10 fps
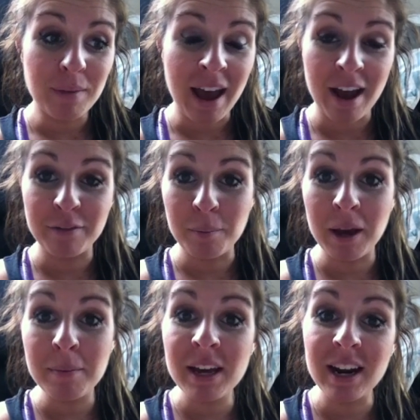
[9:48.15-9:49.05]
have the
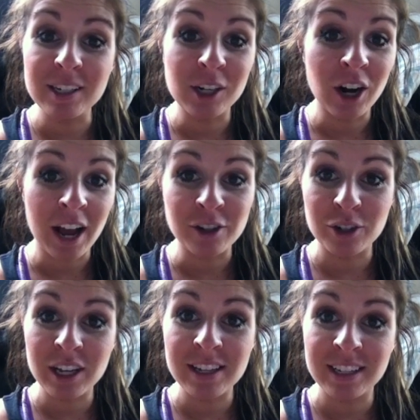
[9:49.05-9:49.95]
baby and I start
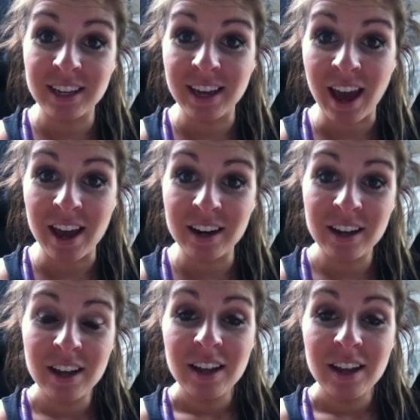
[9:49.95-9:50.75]
exercising again,